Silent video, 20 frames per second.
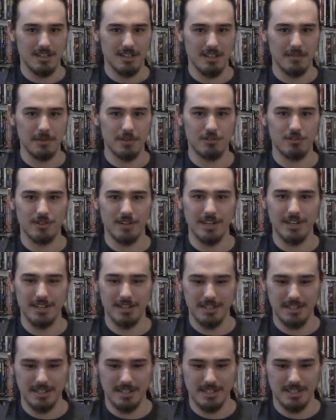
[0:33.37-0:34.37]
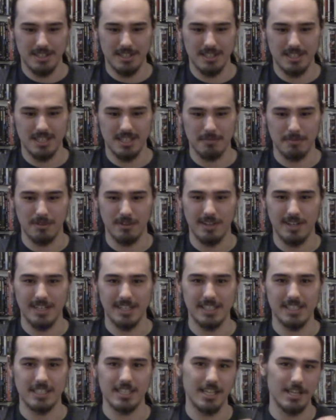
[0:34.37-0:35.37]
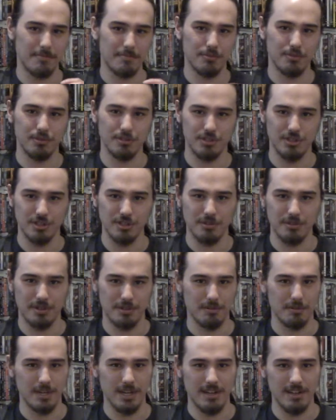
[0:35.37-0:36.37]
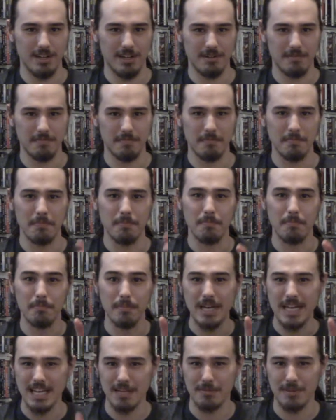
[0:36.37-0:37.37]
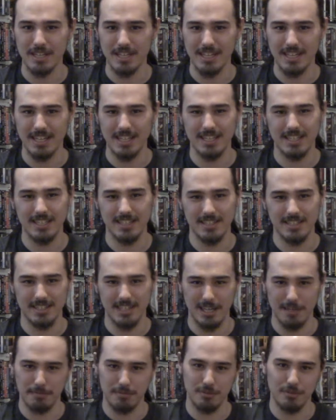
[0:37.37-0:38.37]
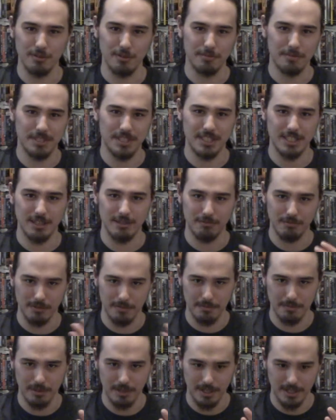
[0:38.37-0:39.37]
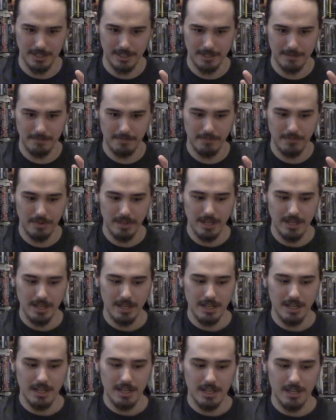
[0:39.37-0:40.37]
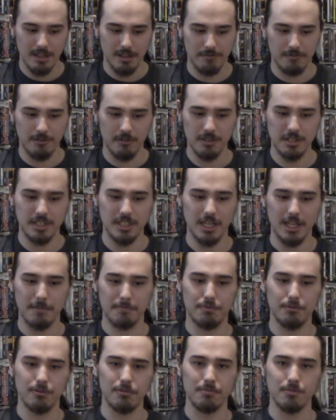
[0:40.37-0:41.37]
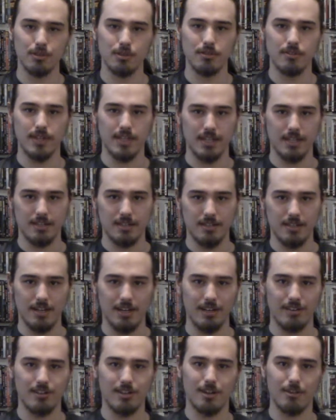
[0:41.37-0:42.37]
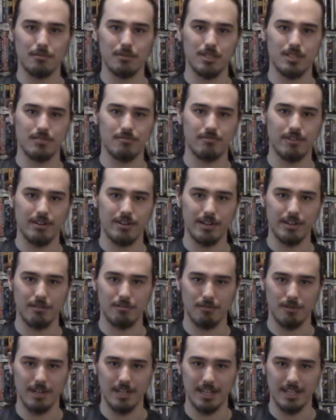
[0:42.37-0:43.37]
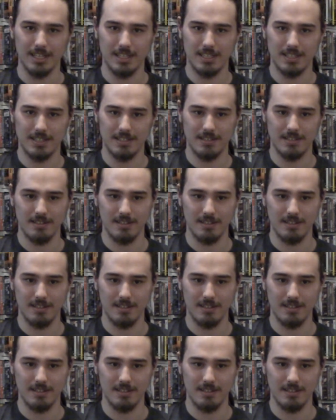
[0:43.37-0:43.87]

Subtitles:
Let me try to summarize Deadpool 2 in a way that maybe Deadpool himself would put it. The first Deadpool movie I thought was very great.